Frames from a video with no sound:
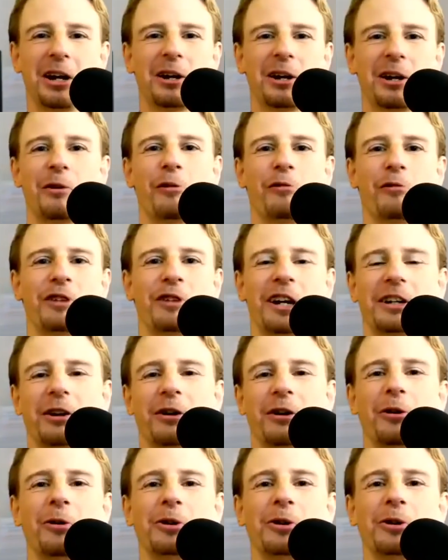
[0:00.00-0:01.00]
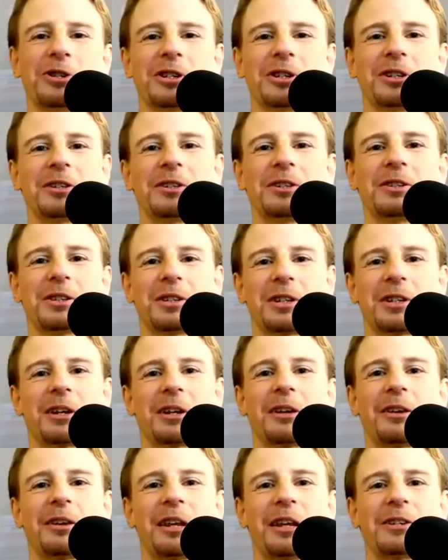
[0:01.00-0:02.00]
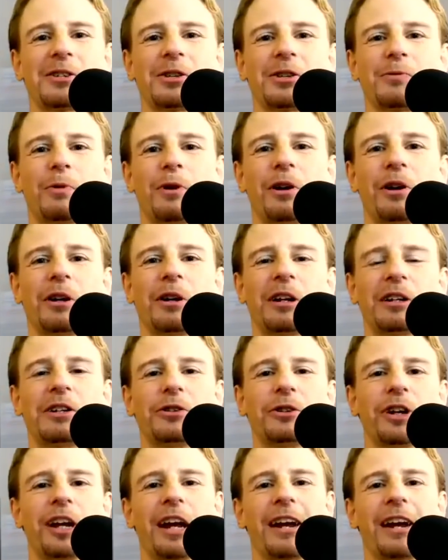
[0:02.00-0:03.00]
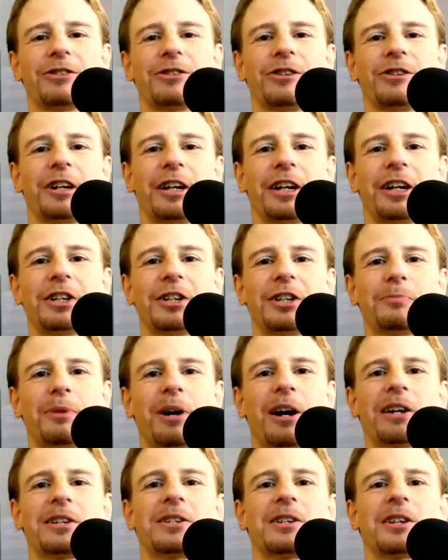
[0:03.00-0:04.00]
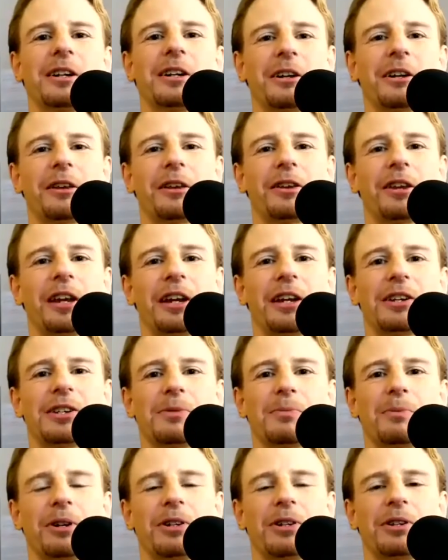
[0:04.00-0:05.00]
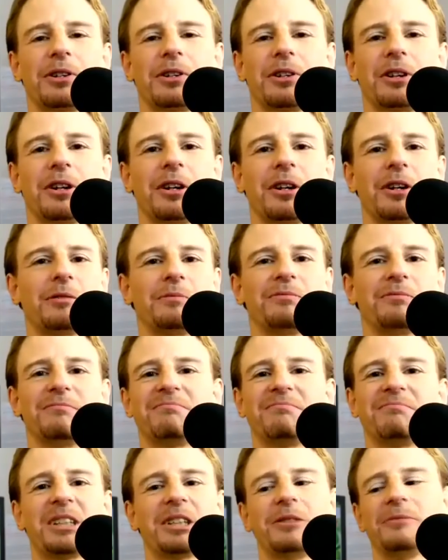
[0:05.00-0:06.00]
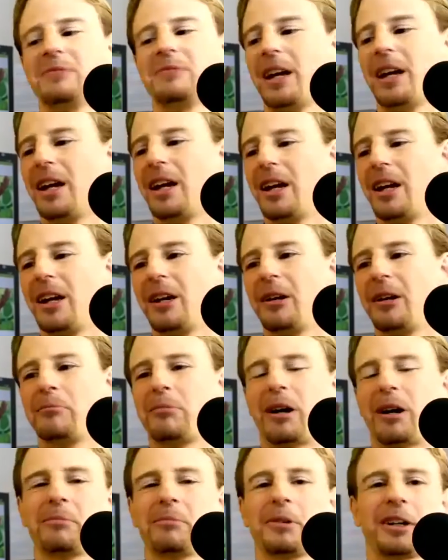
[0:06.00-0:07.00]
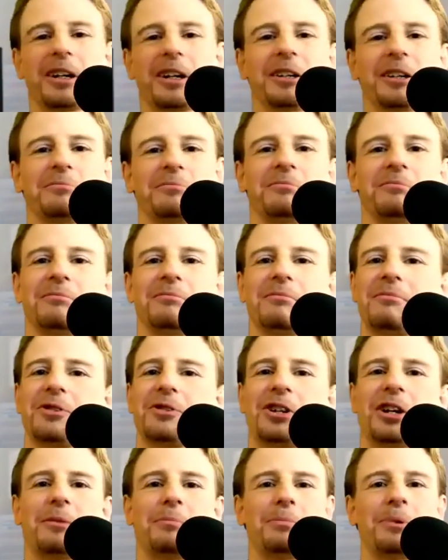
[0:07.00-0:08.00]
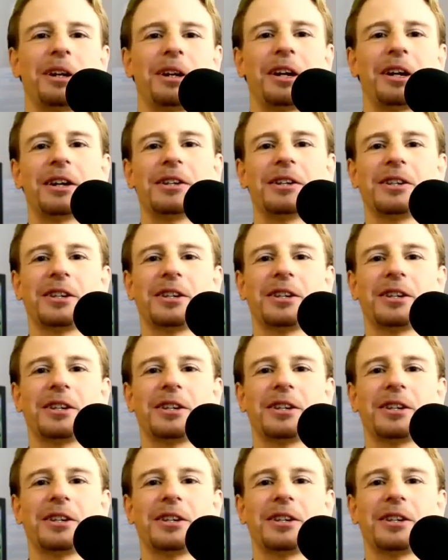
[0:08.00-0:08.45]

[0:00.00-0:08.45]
overnight oats and other things as well. I did occasionally eat pasta and other things, but um, you know, pumpkin, chickpeas,